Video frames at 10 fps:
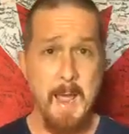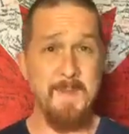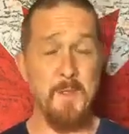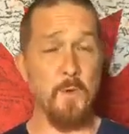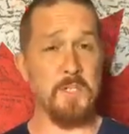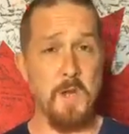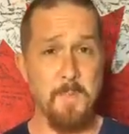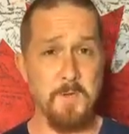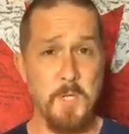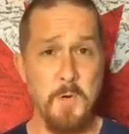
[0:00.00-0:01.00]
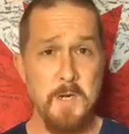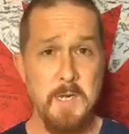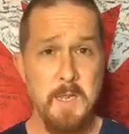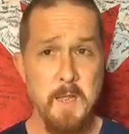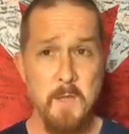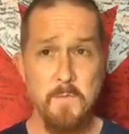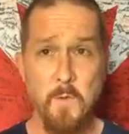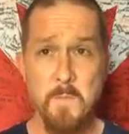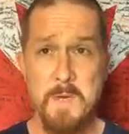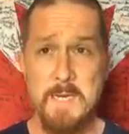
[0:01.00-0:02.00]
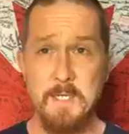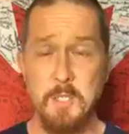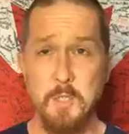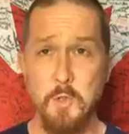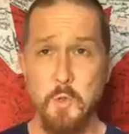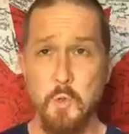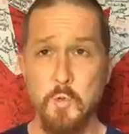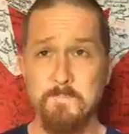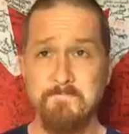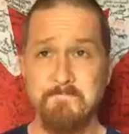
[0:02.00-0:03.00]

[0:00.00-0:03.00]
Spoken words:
there is an opportunity for me to